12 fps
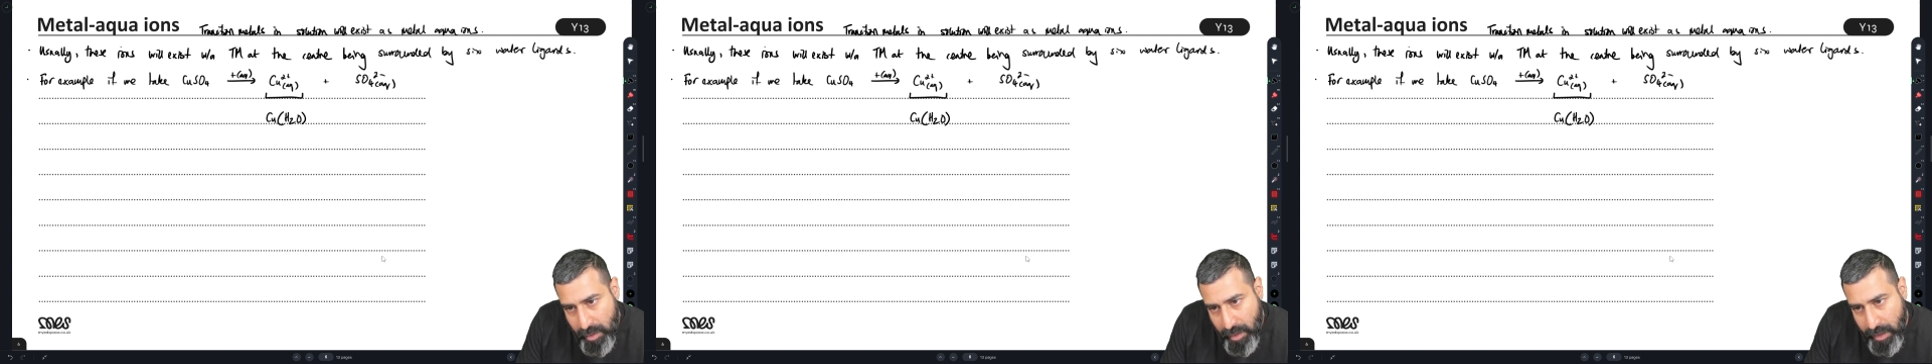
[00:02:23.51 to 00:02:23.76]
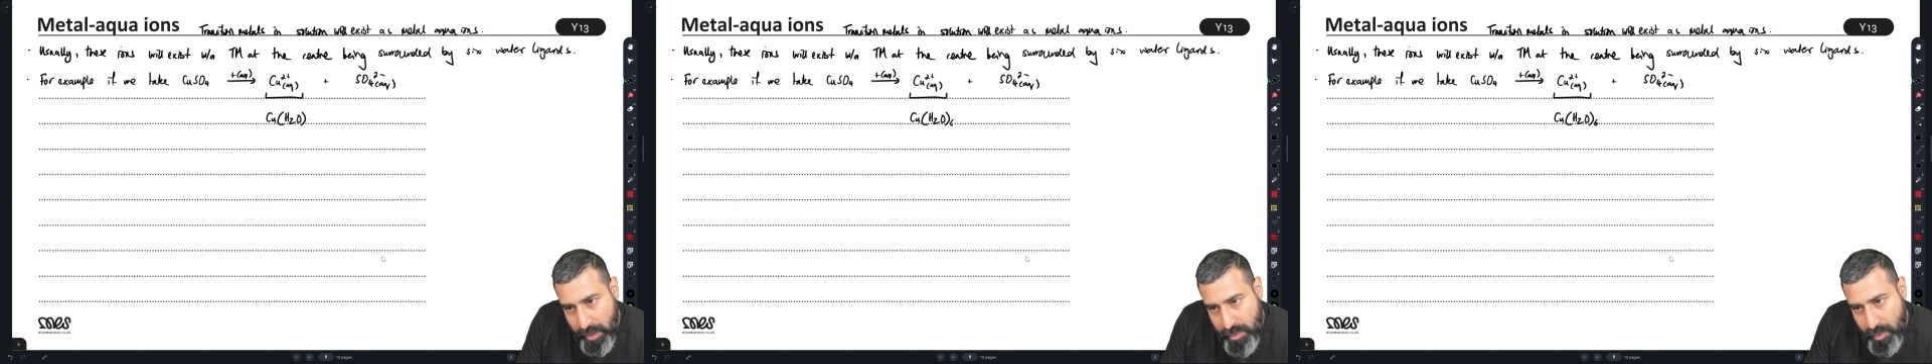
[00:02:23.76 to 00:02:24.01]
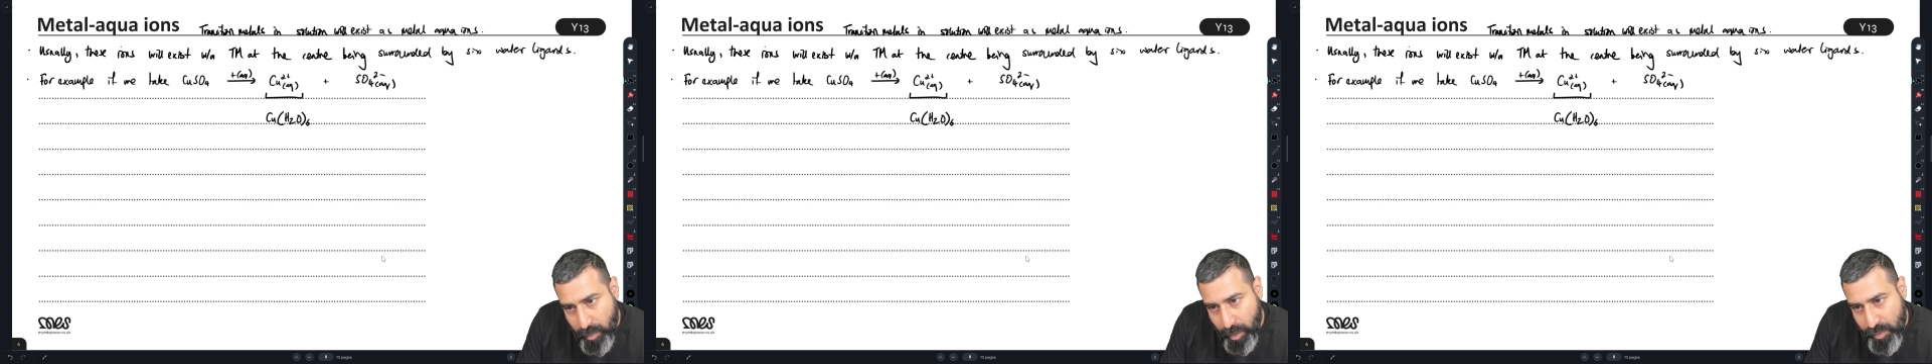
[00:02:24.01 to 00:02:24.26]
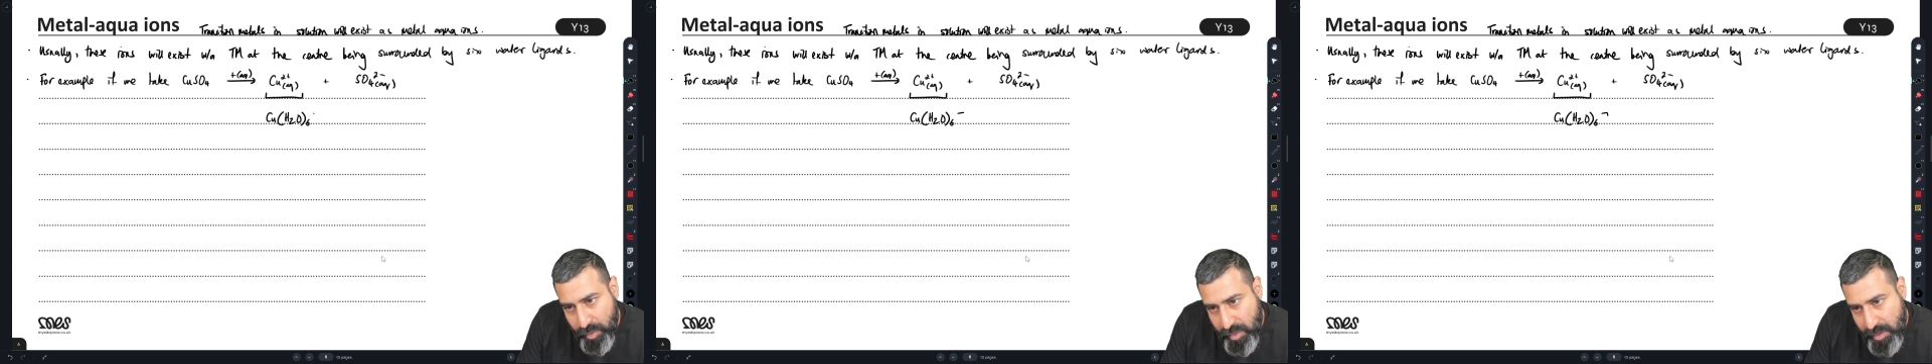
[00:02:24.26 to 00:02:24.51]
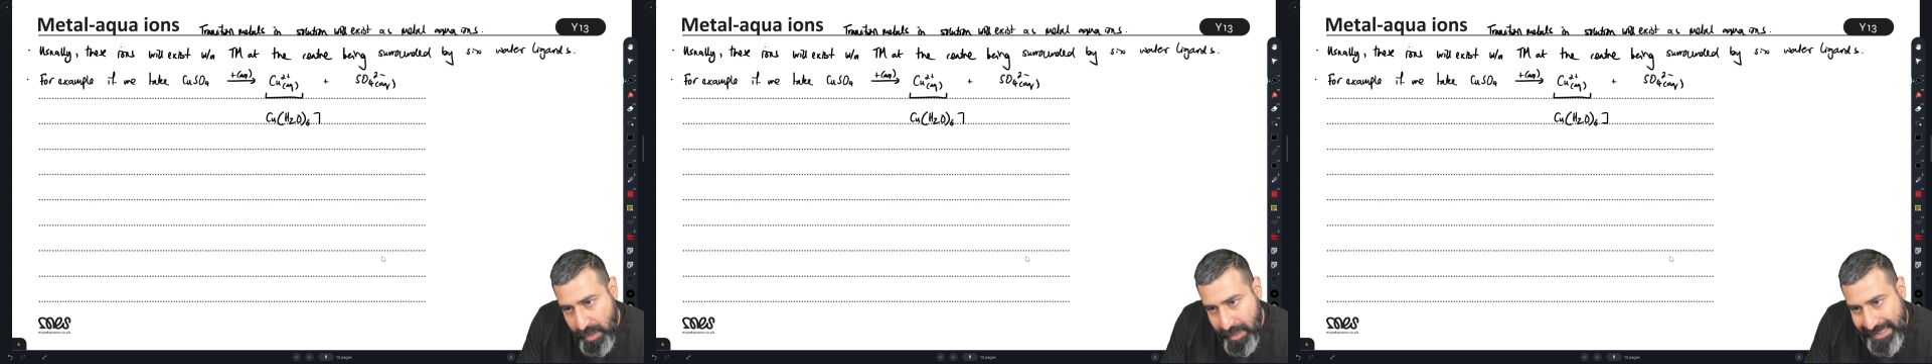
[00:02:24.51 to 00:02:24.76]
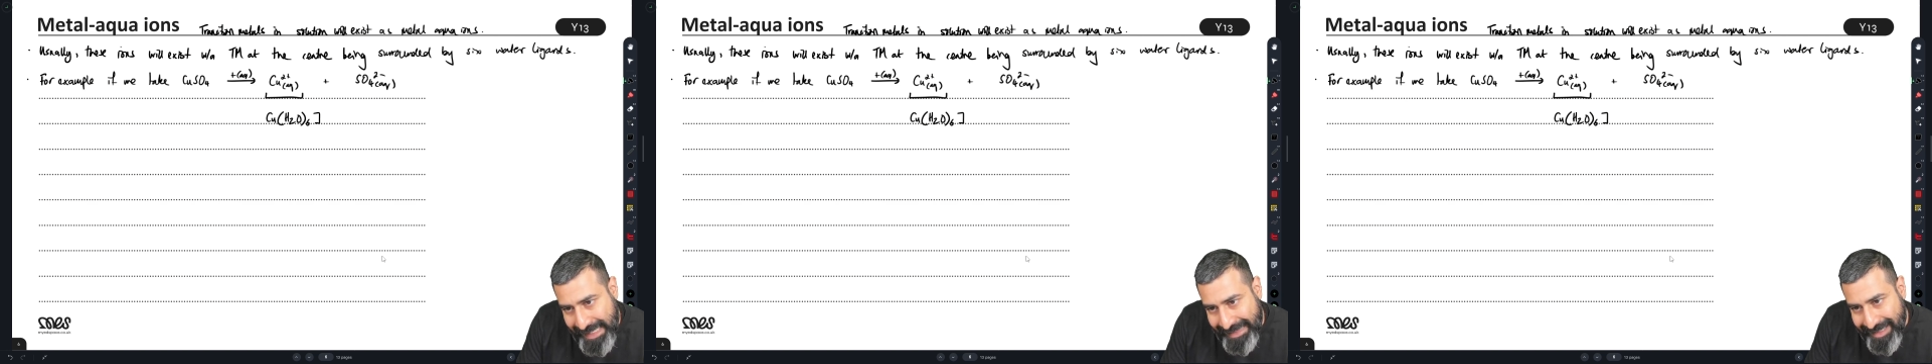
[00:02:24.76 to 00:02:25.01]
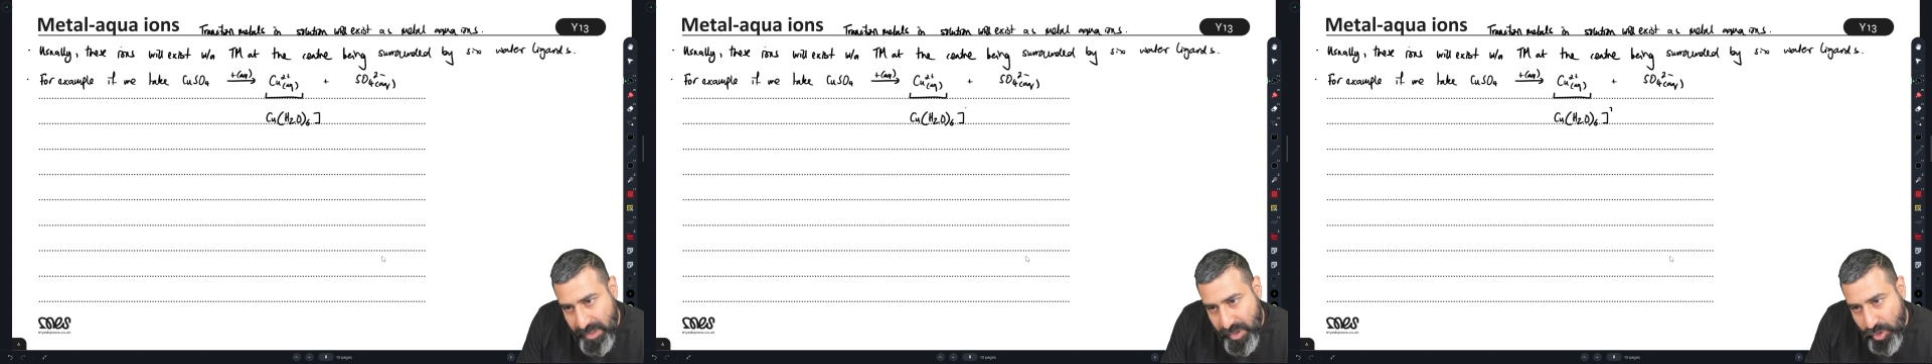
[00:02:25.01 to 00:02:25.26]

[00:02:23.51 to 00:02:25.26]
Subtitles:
H2O6, and this